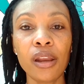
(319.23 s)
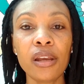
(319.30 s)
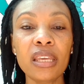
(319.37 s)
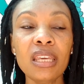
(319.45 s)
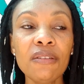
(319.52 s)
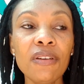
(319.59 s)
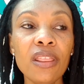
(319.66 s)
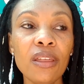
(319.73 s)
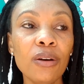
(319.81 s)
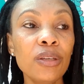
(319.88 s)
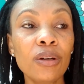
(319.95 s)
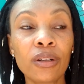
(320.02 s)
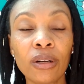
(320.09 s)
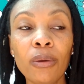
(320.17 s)
Even though
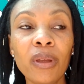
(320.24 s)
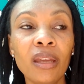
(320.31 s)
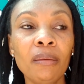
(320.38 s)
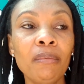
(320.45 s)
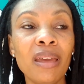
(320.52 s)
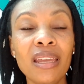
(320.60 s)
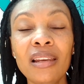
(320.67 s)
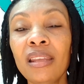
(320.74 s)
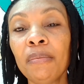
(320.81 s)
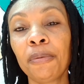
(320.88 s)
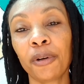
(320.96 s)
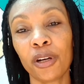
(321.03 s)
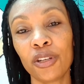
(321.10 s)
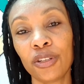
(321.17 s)
you're growing mainly
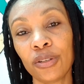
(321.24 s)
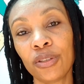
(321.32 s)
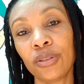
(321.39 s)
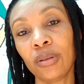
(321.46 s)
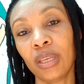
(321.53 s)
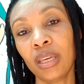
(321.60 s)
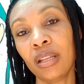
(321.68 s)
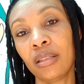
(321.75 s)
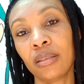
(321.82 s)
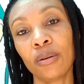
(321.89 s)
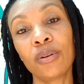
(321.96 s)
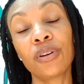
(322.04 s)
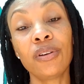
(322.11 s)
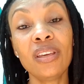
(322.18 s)
produce to eat,
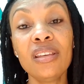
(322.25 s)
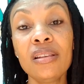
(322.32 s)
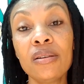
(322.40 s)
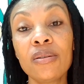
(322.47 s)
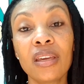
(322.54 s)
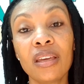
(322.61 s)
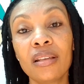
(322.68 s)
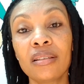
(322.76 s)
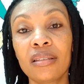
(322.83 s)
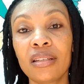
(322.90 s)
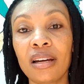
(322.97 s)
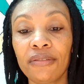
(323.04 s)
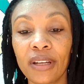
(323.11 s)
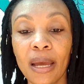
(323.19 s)
so green looking
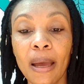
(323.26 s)
stuff,